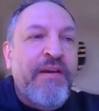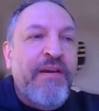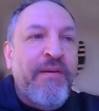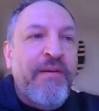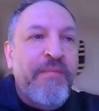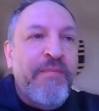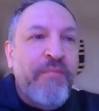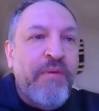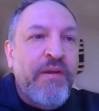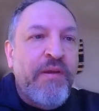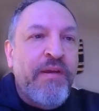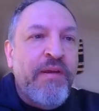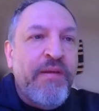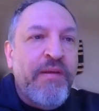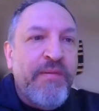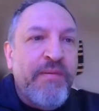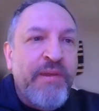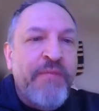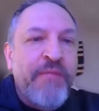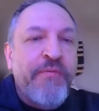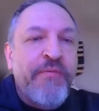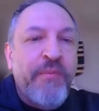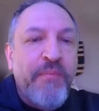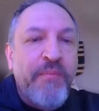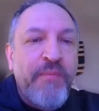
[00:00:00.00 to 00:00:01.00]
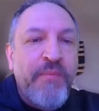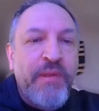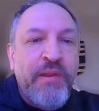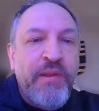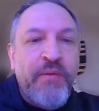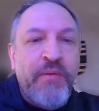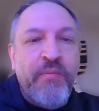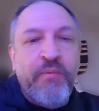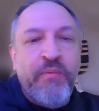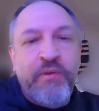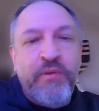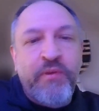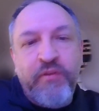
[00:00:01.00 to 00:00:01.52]
and from
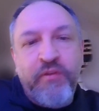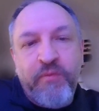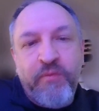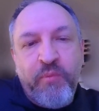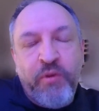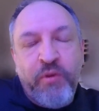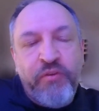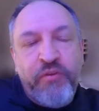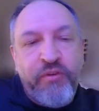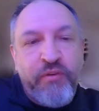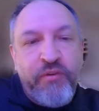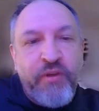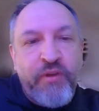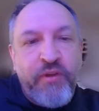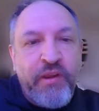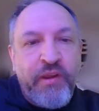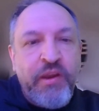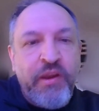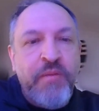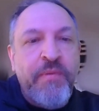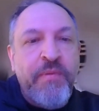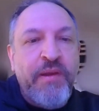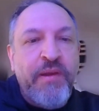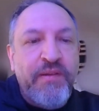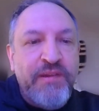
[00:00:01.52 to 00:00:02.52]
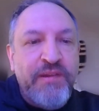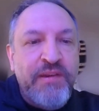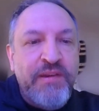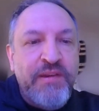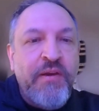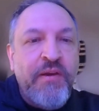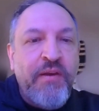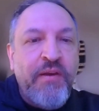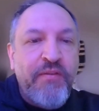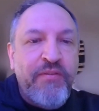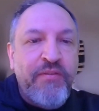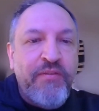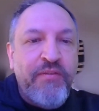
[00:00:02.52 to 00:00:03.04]
which is what you're talking about,
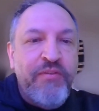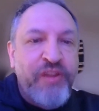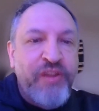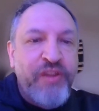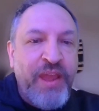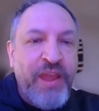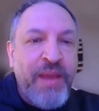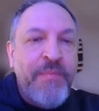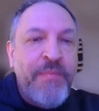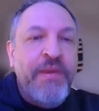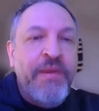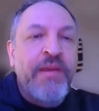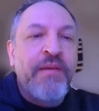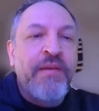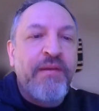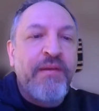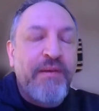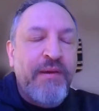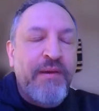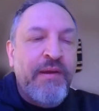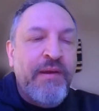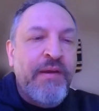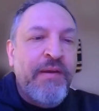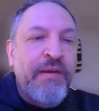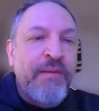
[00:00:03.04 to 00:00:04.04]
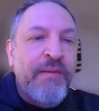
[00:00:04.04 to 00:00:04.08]
DDoS and jamming,